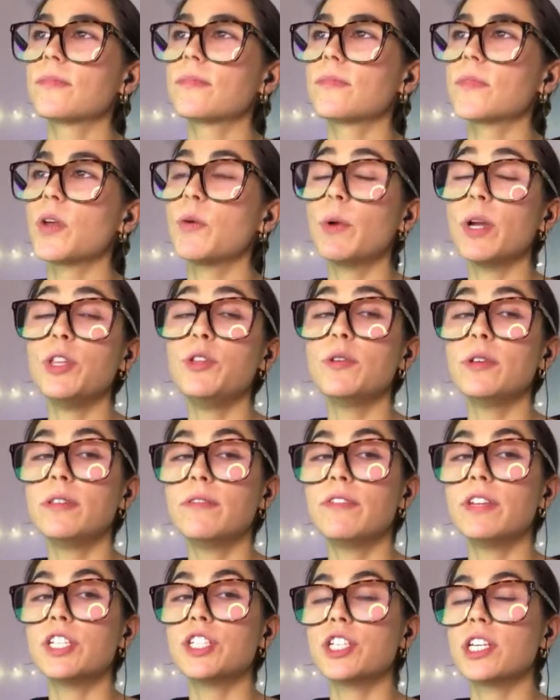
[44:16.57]
when you
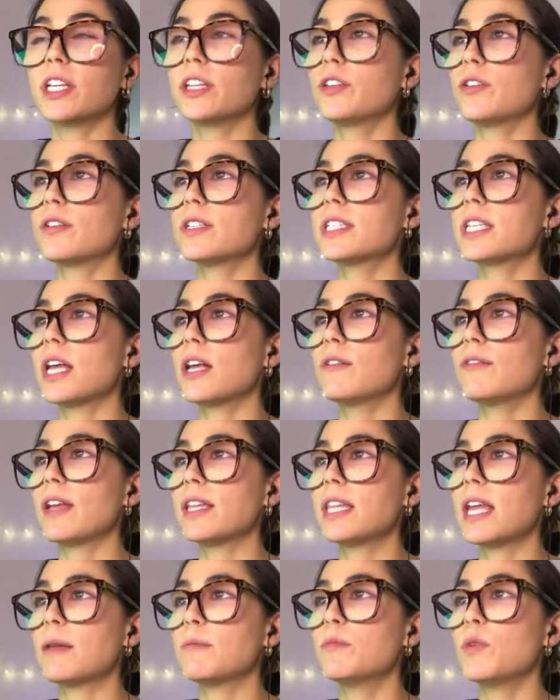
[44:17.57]
envision yourself
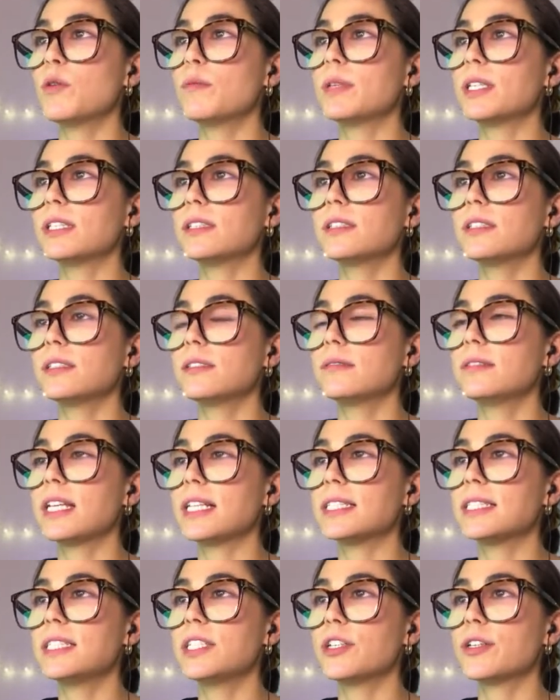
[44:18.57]
at that moment
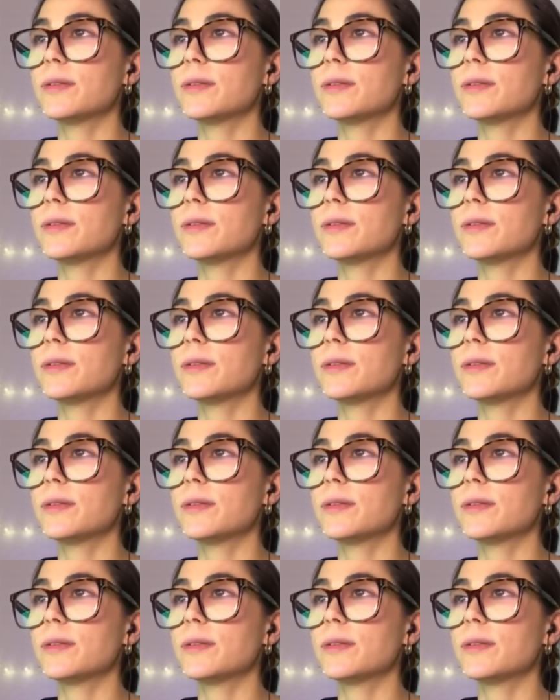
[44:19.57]
next year.